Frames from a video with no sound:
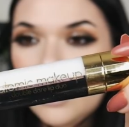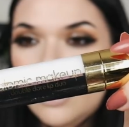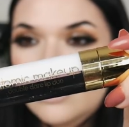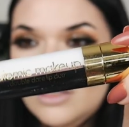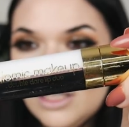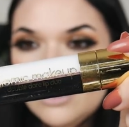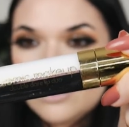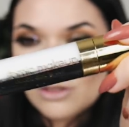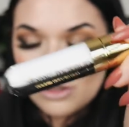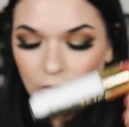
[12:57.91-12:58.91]
and
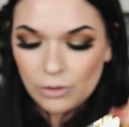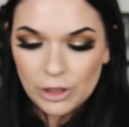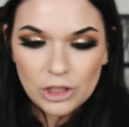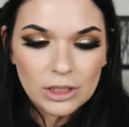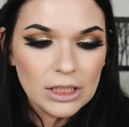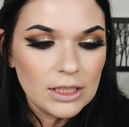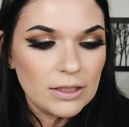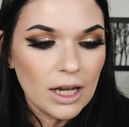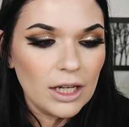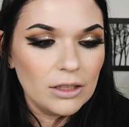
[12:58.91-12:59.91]
it's originally
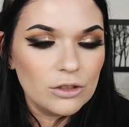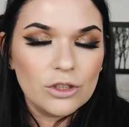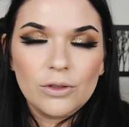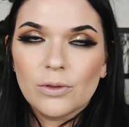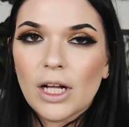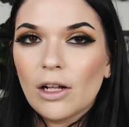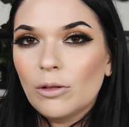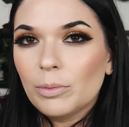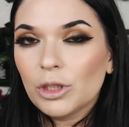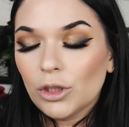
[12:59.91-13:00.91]
designed to
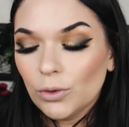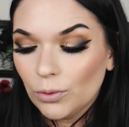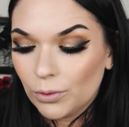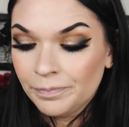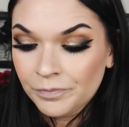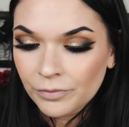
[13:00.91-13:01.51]
help you